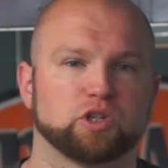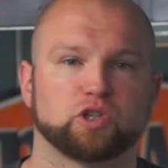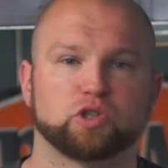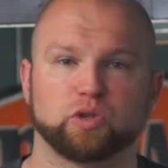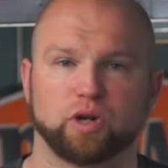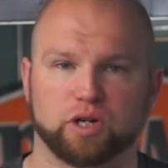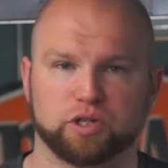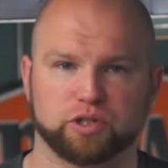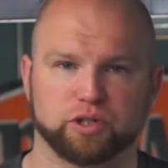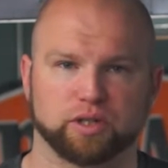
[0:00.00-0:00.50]

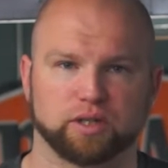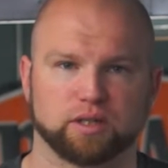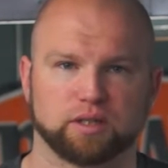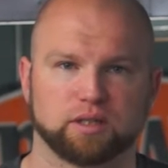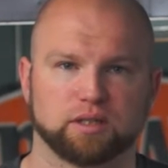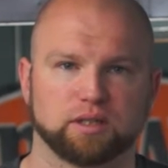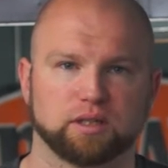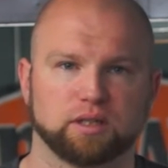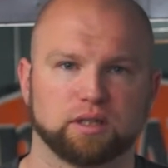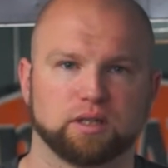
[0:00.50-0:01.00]
structure
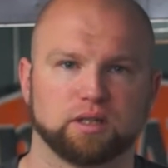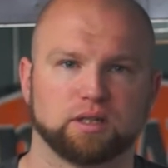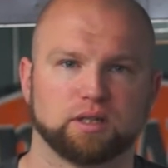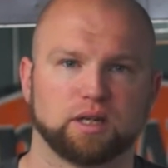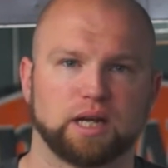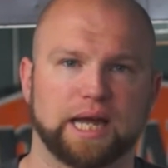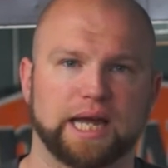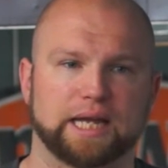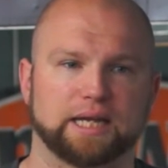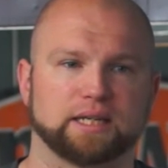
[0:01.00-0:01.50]

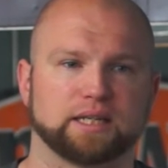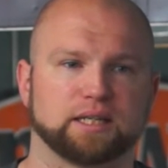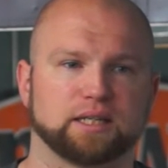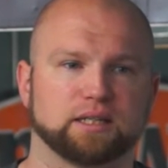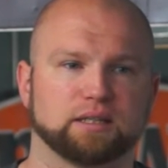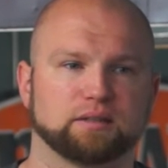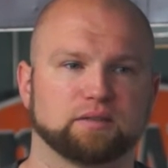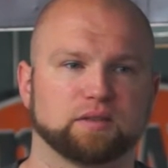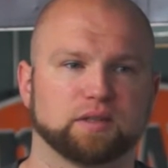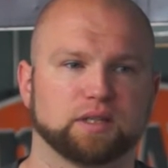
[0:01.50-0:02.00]
and
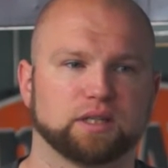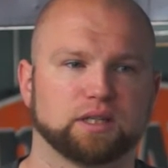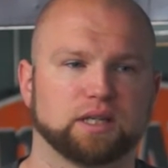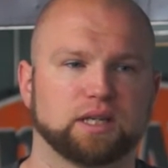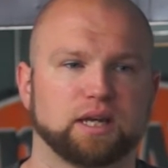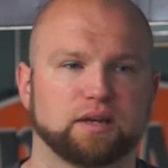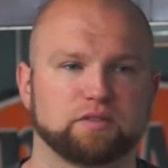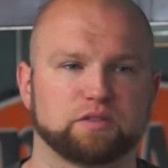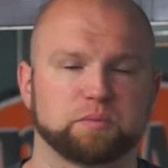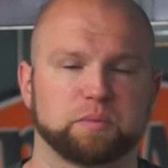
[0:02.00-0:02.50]

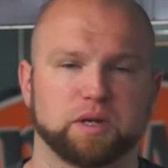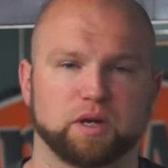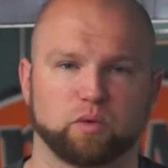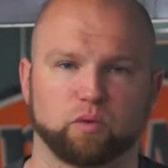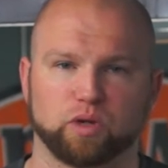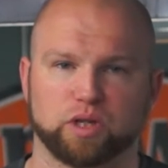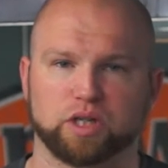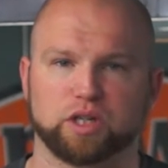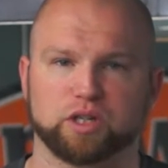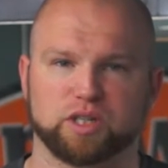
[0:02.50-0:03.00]
gives me a
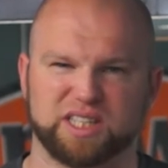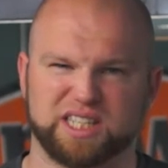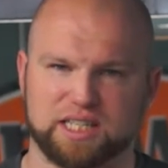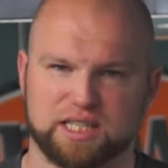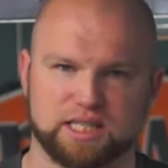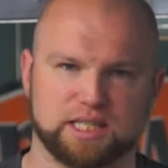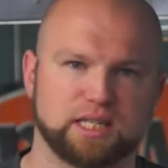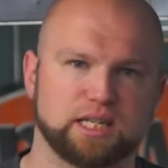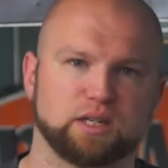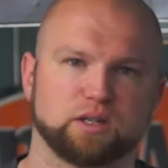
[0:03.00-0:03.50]
really good
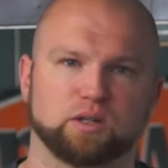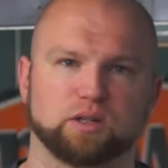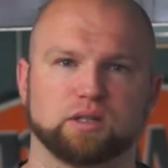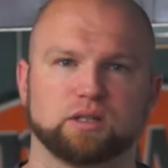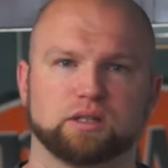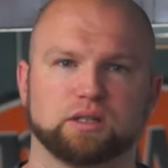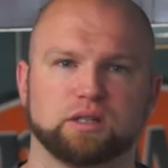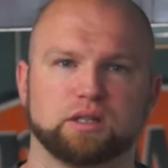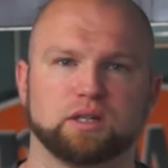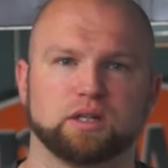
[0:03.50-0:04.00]

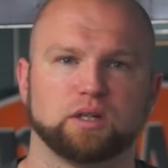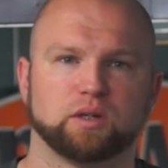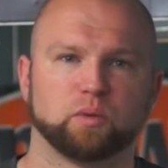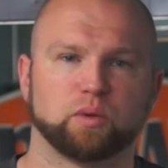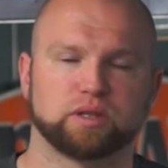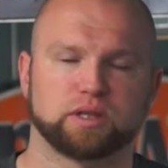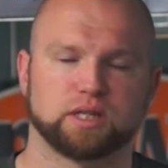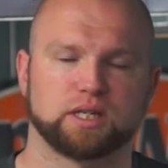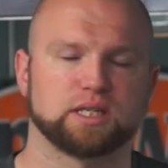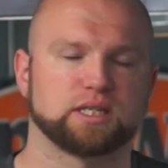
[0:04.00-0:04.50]
seal
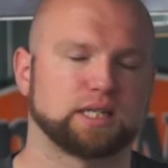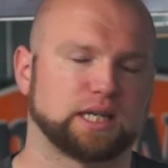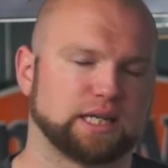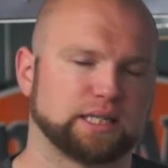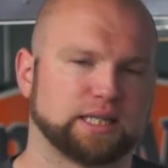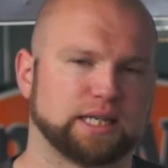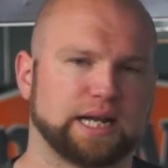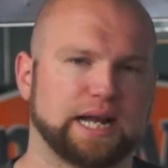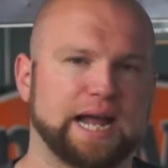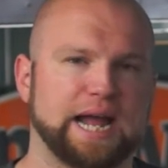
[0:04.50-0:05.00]
with the
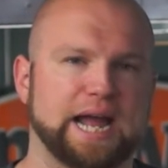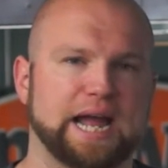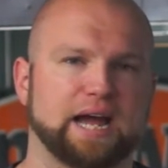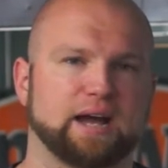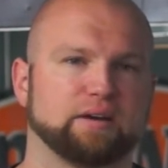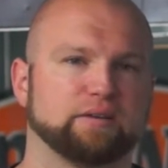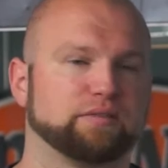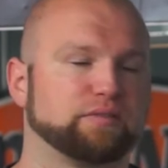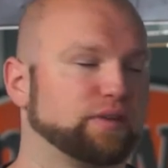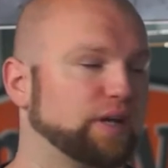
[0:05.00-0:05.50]
design that I
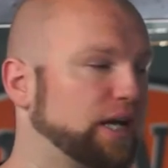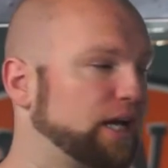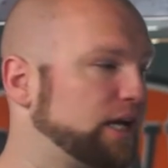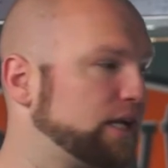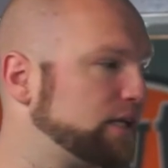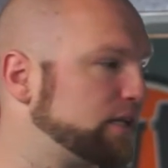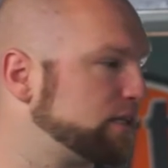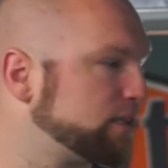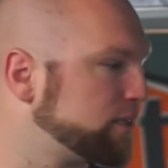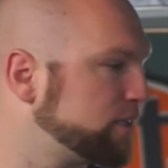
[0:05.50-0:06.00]
have.
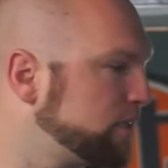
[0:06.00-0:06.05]
And